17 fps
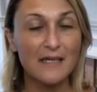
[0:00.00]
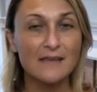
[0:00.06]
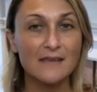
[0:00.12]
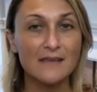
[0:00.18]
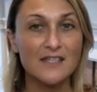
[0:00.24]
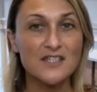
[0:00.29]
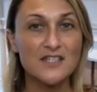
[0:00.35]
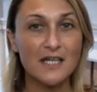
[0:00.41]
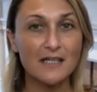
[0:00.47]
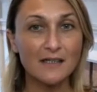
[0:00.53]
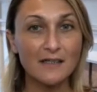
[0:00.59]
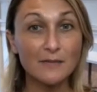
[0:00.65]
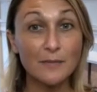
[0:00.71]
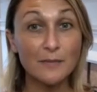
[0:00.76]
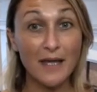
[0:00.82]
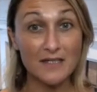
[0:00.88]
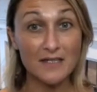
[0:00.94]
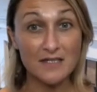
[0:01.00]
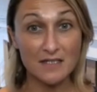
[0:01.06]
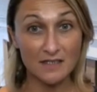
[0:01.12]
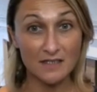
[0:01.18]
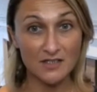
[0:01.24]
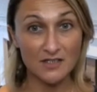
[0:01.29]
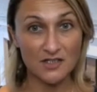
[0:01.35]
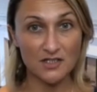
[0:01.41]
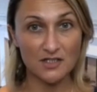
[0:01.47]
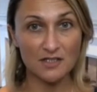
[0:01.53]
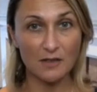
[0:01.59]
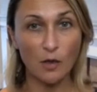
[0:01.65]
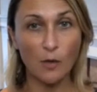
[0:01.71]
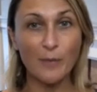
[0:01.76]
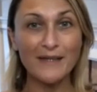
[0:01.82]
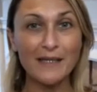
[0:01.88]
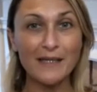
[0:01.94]
The channel message
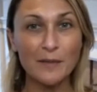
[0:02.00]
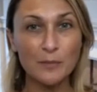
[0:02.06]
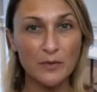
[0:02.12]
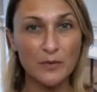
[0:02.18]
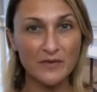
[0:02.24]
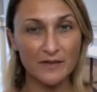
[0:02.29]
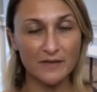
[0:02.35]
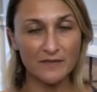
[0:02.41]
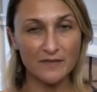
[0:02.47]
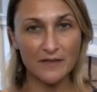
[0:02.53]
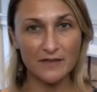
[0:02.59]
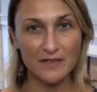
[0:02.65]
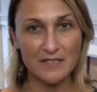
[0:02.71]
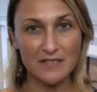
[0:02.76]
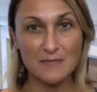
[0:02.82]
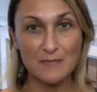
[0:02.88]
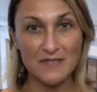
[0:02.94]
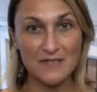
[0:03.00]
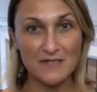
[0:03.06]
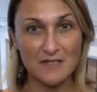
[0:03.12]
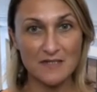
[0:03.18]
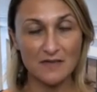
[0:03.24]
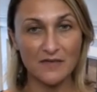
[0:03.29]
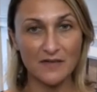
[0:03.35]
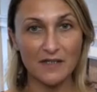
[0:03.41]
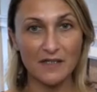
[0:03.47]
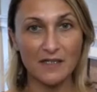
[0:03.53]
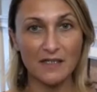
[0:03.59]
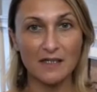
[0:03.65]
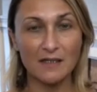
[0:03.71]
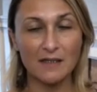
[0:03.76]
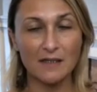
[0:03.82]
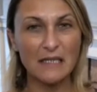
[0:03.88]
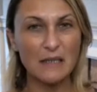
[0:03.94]
opened up with a very specific
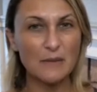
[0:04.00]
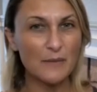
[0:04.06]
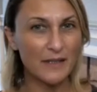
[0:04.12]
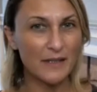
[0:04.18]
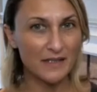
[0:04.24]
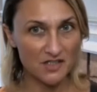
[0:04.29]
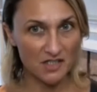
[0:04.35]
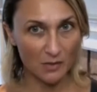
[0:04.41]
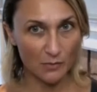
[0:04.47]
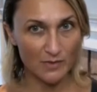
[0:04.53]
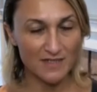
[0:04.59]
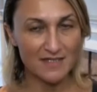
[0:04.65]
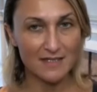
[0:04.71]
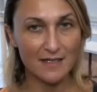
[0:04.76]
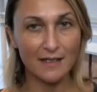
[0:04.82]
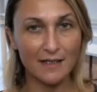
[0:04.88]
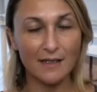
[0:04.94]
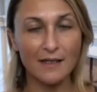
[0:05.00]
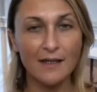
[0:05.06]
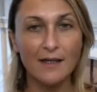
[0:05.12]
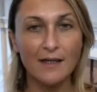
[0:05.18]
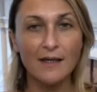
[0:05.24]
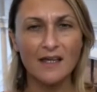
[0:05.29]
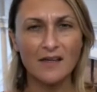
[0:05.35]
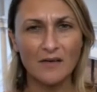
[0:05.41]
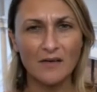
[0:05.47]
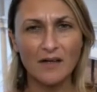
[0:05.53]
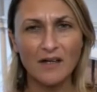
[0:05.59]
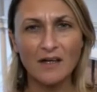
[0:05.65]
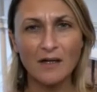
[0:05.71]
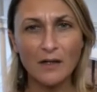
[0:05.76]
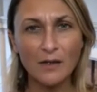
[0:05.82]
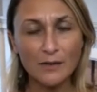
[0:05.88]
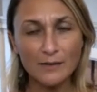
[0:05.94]
image, I would say. It really
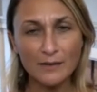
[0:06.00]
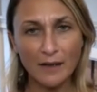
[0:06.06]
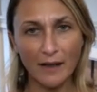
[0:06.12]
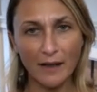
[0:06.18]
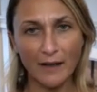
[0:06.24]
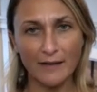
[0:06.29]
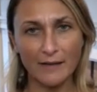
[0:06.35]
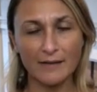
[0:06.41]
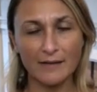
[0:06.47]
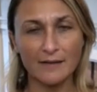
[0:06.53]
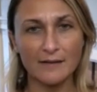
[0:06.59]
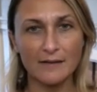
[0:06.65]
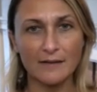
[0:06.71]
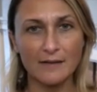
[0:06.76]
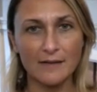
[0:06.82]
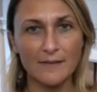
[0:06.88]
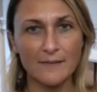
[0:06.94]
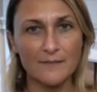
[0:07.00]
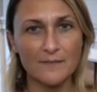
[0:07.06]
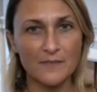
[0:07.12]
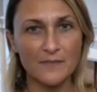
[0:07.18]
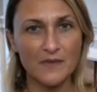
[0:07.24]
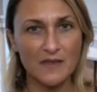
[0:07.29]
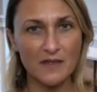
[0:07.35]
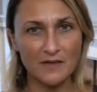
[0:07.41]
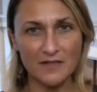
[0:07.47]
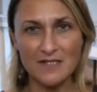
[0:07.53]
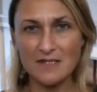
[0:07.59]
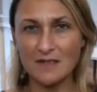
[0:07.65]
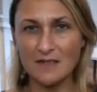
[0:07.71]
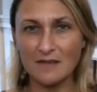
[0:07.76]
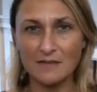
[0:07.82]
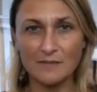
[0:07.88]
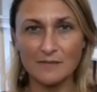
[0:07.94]
looked like there is
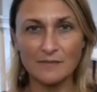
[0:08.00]
a